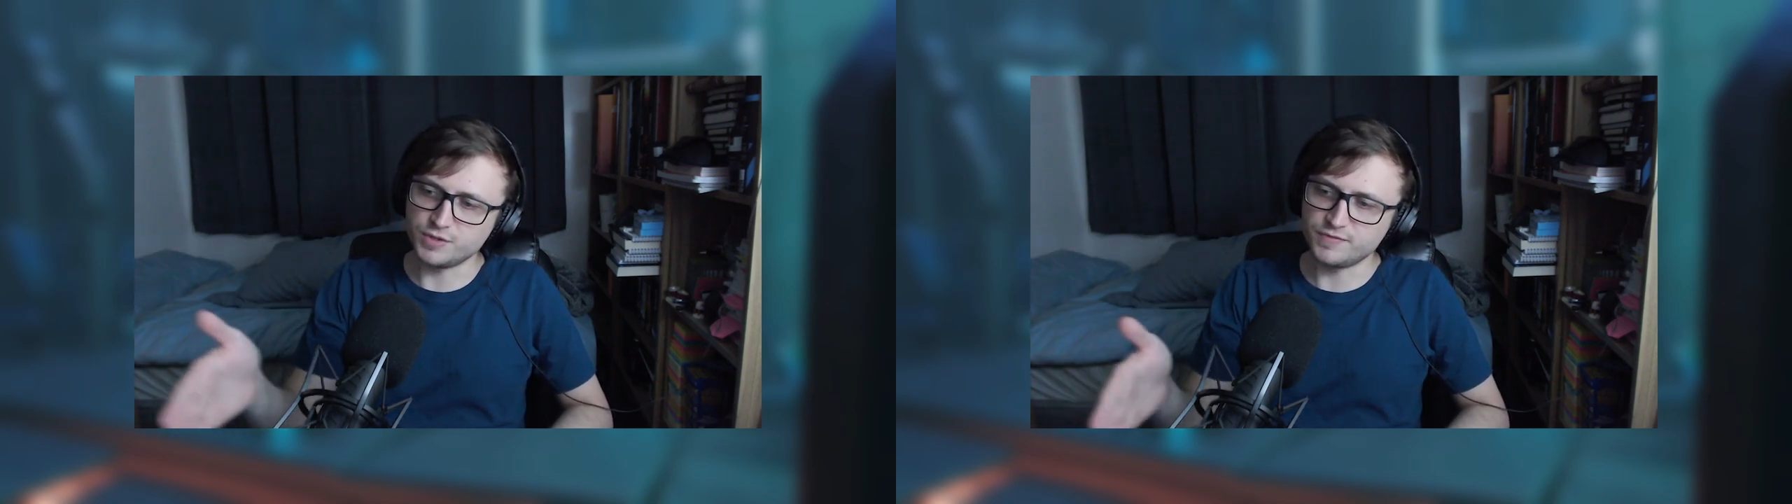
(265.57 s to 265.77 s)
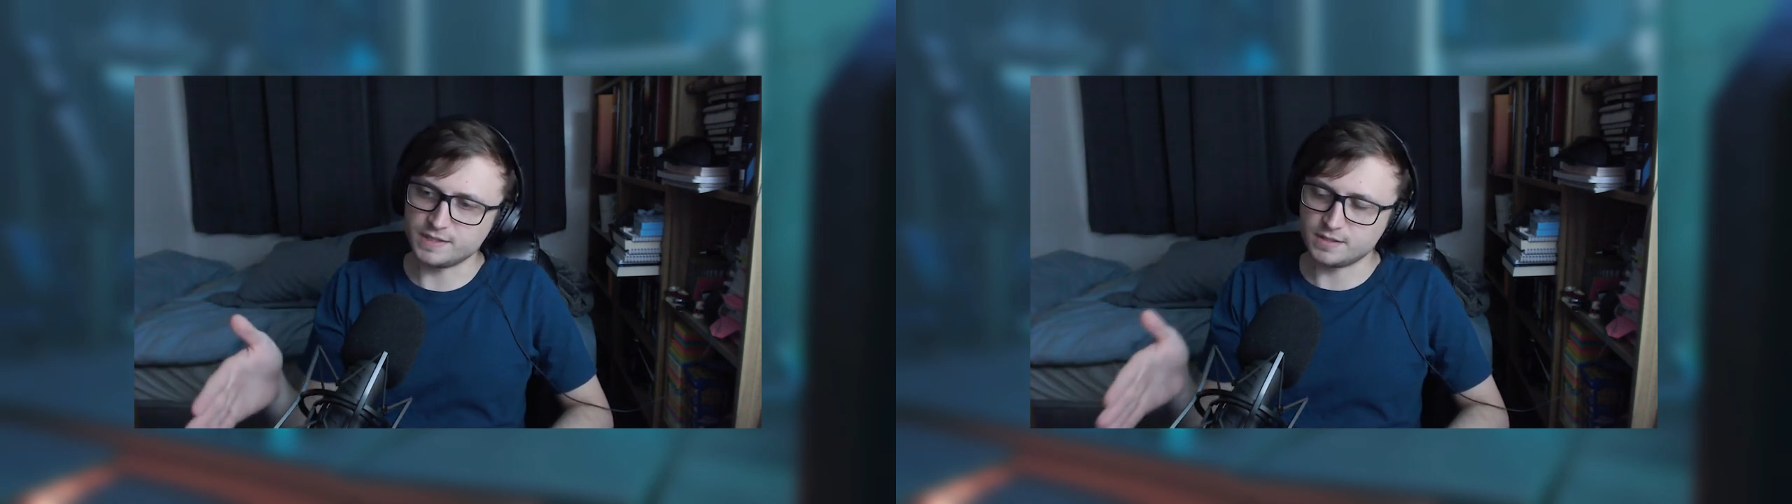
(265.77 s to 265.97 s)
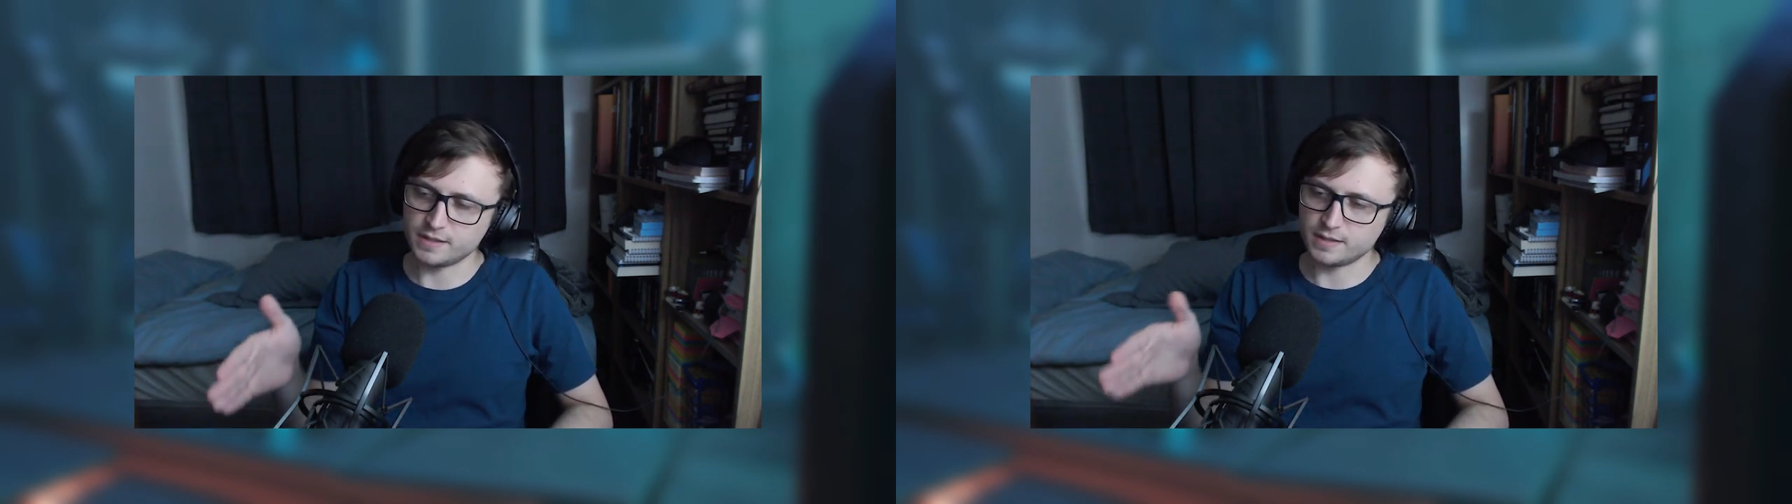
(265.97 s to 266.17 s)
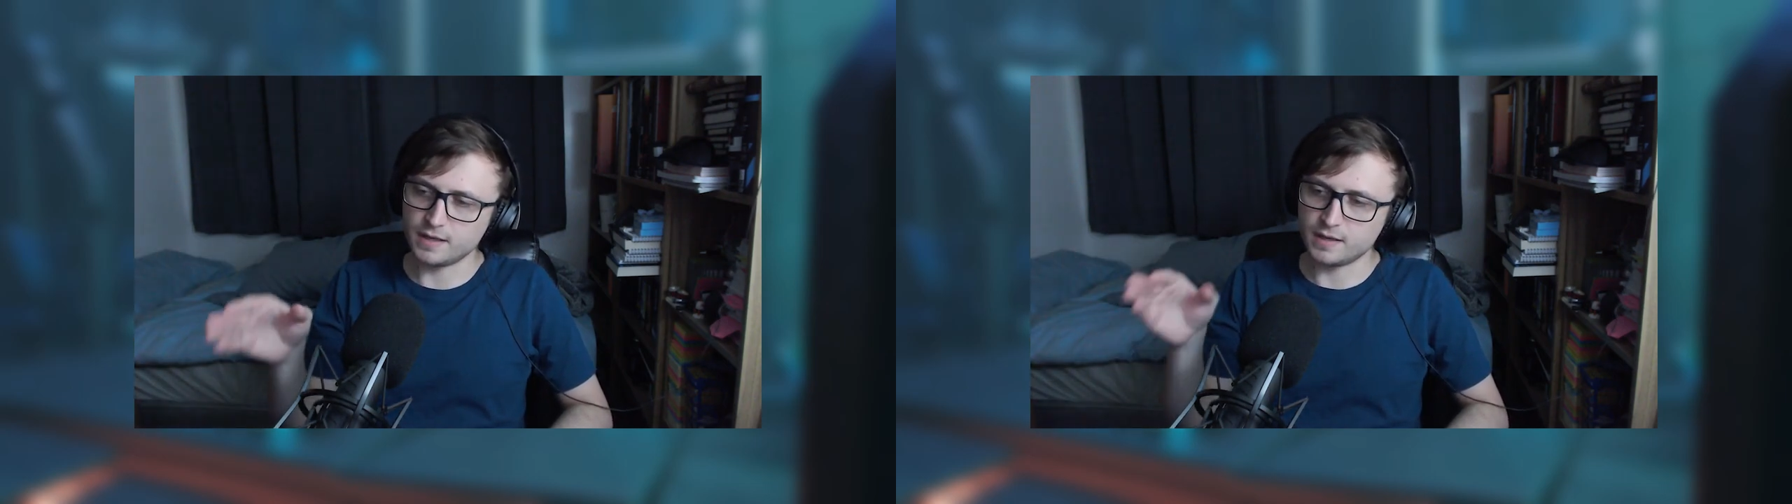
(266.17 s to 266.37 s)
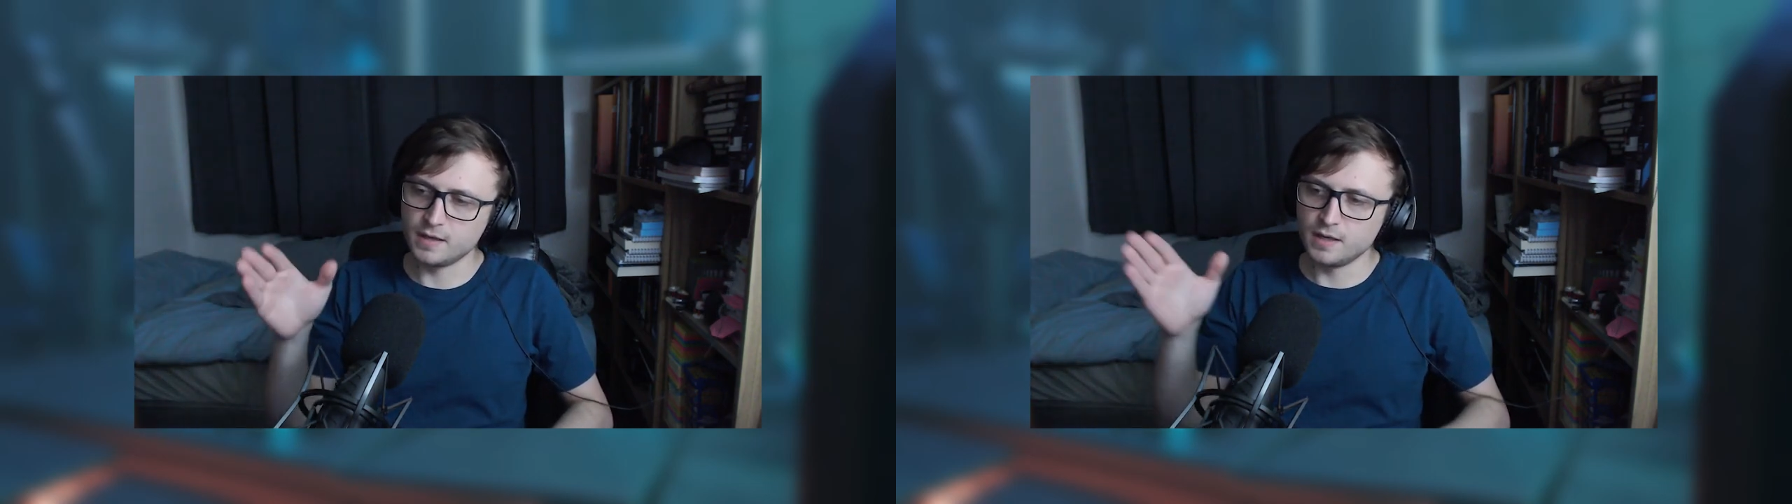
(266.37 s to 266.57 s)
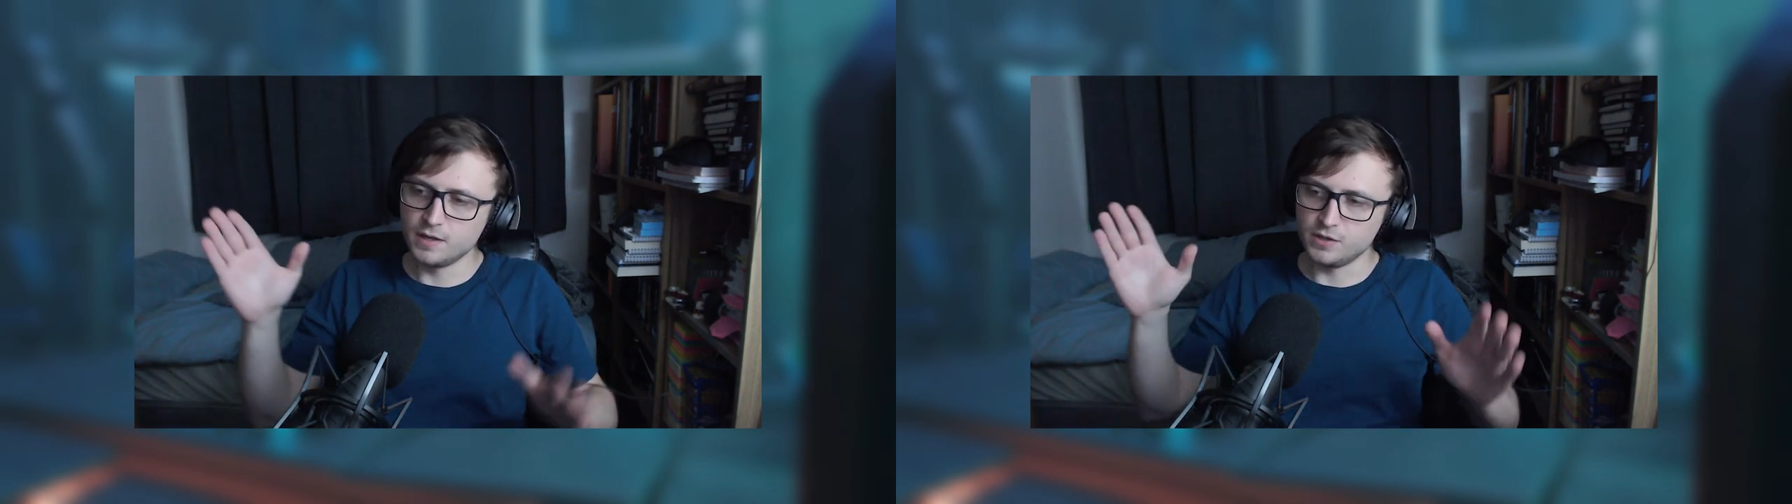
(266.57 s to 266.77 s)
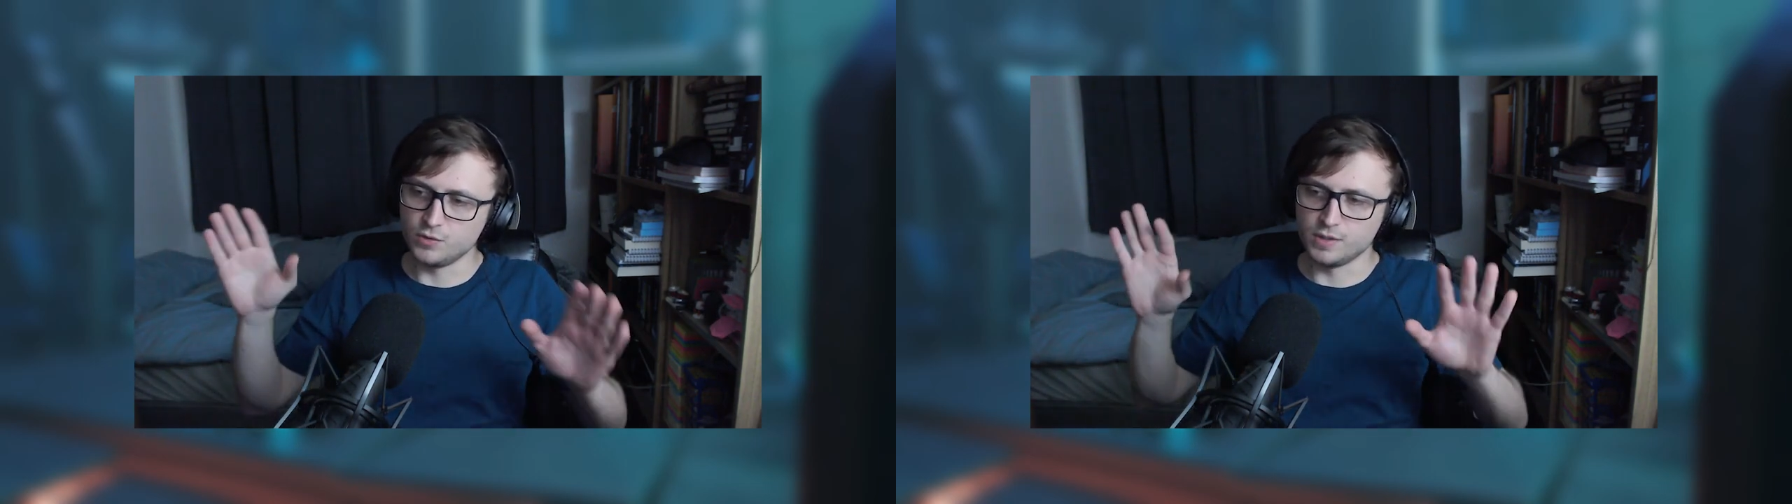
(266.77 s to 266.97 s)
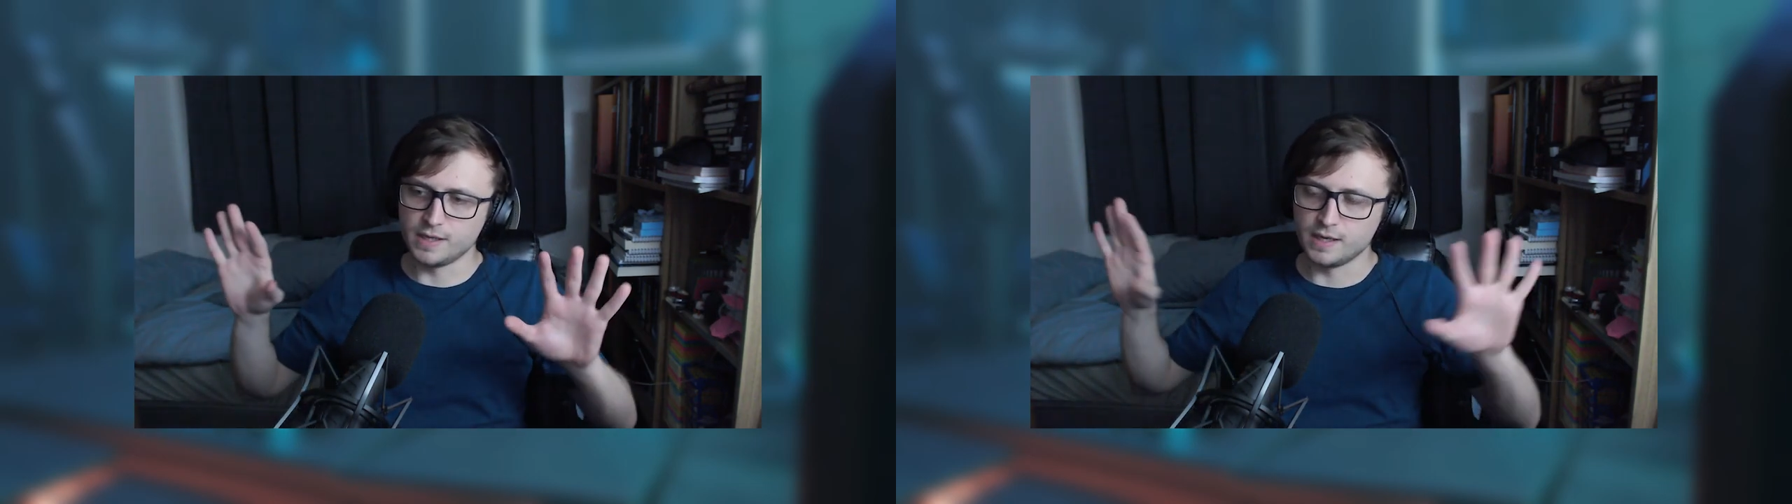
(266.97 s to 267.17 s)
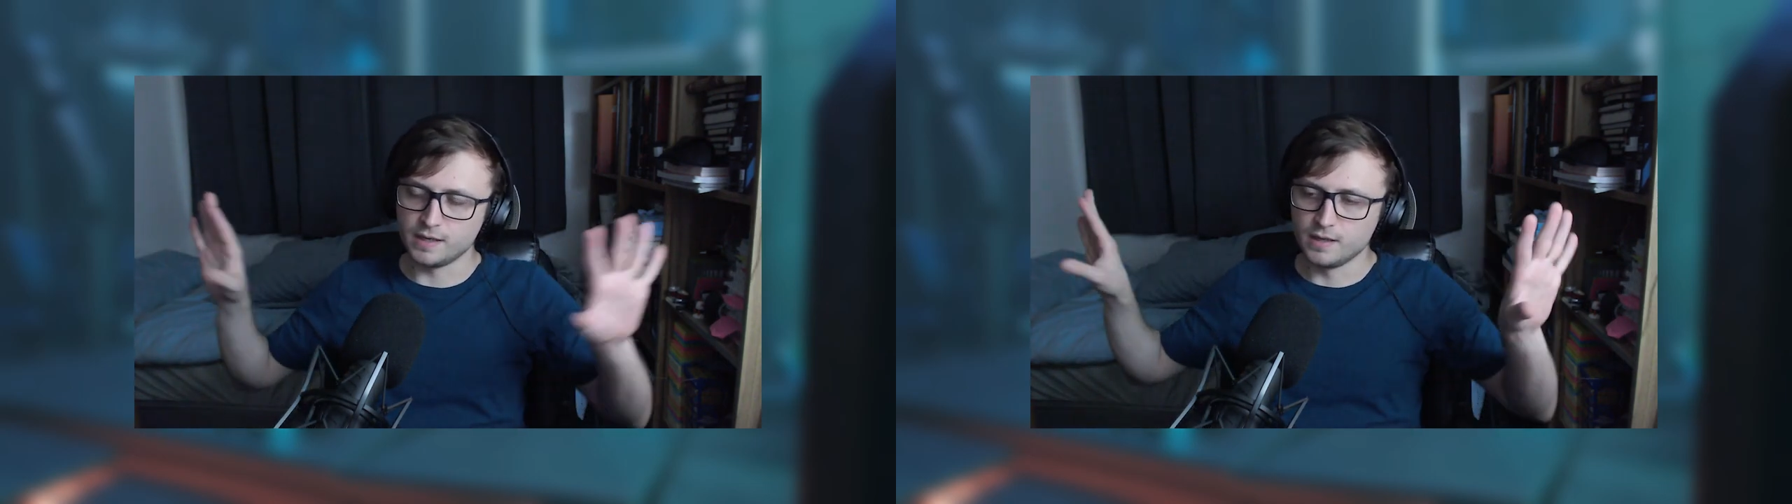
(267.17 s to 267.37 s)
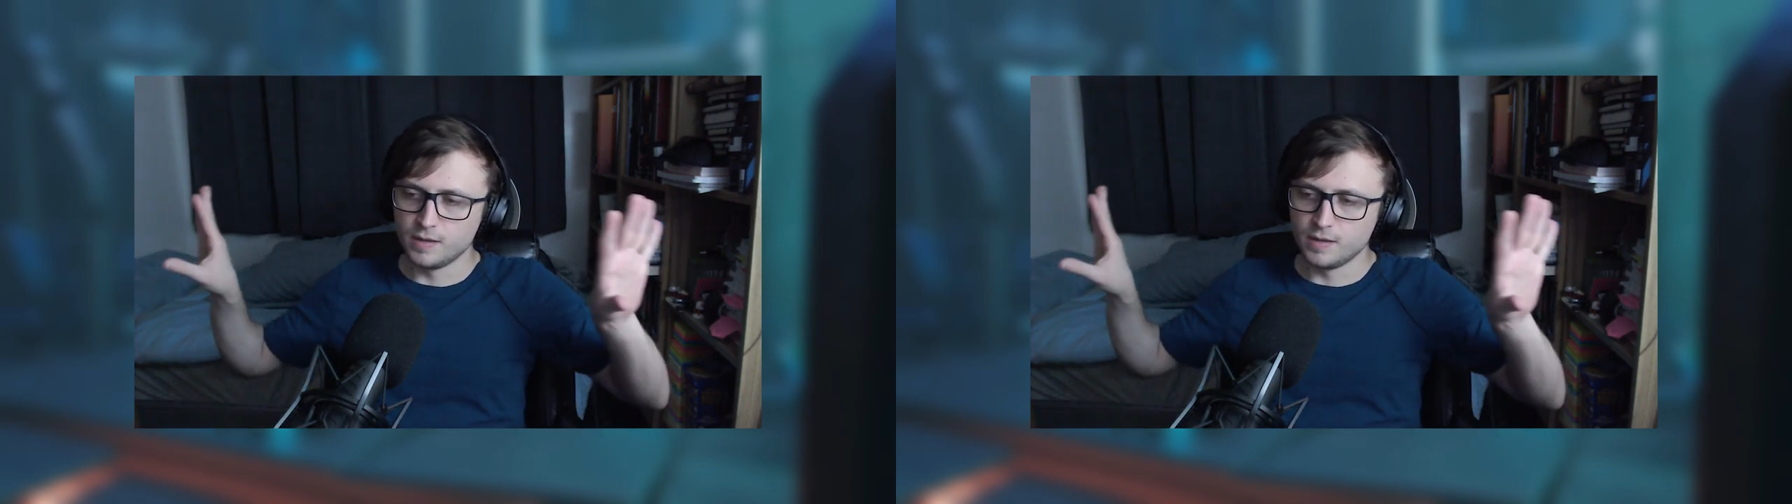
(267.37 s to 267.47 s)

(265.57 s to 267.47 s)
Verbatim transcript: things like that, you're again